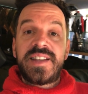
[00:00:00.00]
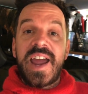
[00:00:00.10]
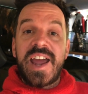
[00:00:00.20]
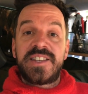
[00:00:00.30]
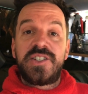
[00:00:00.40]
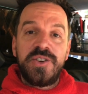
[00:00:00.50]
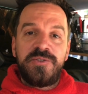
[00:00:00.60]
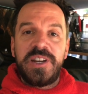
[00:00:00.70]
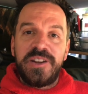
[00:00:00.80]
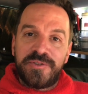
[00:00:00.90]
to
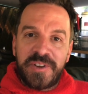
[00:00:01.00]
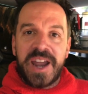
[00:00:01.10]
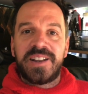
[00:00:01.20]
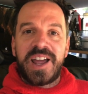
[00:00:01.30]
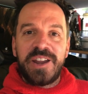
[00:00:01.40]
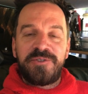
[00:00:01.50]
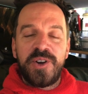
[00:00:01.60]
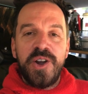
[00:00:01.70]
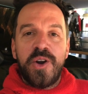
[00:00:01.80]
SUV van life